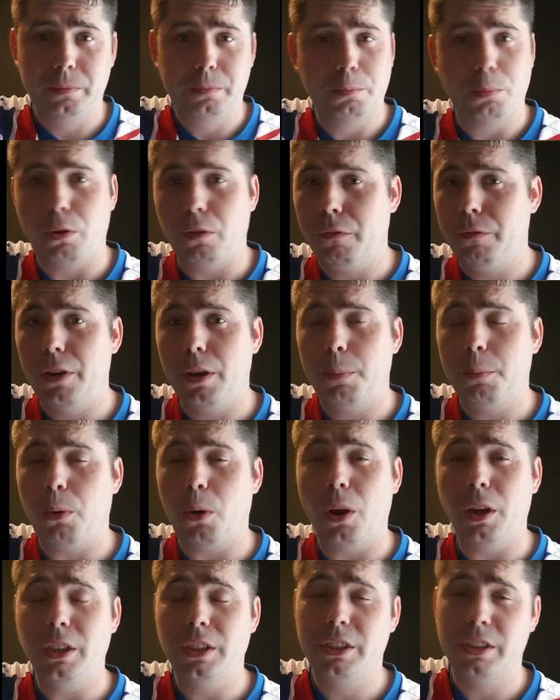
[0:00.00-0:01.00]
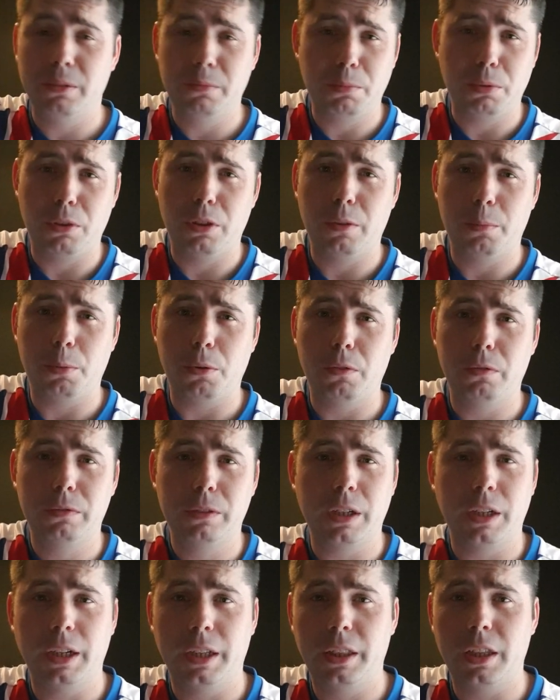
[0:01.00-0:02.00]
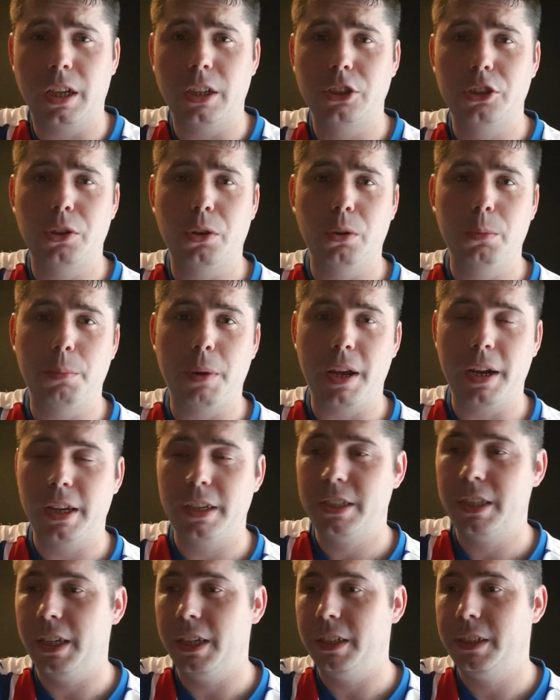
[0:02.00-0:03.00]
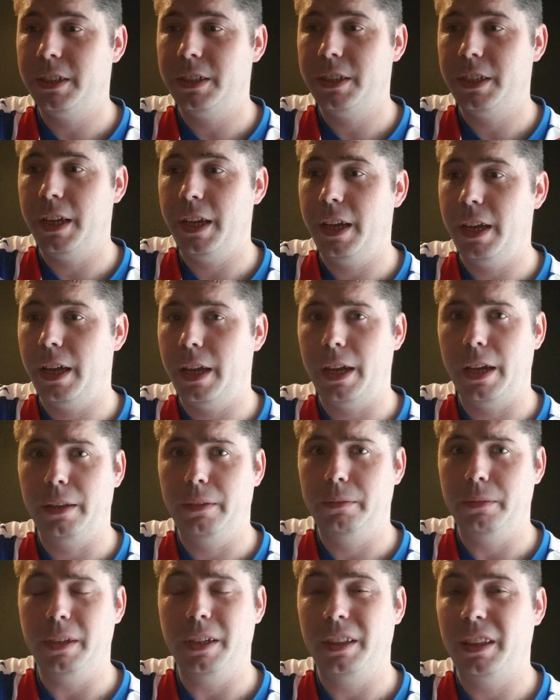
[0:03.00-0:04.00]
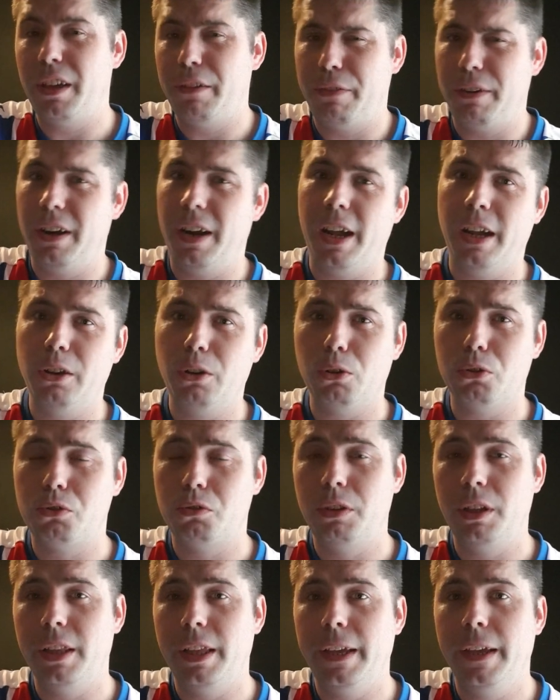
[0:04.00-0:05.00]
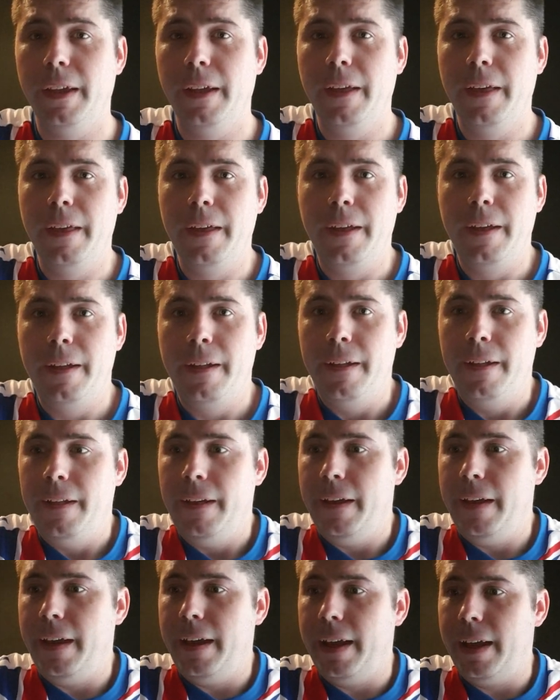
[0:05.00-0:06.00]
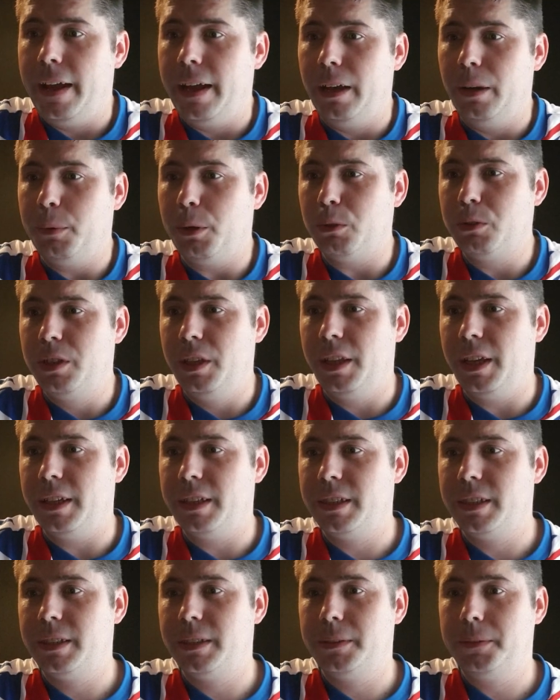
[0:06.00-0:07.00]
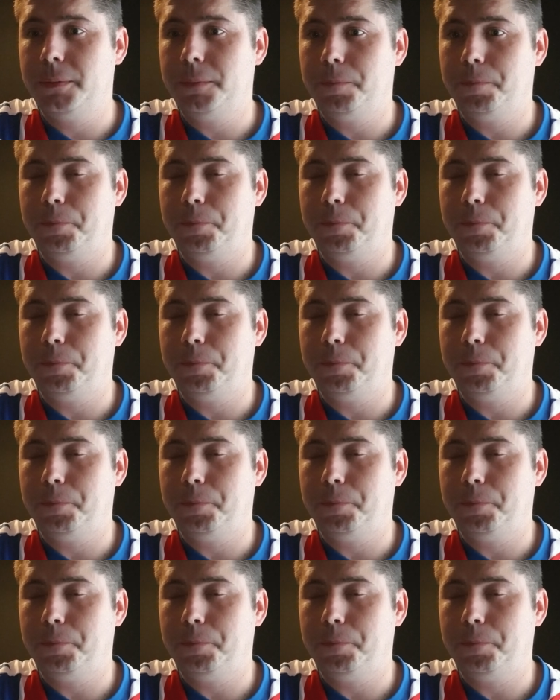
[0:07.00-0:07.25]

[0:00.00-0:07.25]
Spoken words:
Both fair points, and they both kind of touched on Barisic at different angles really. And I will say this,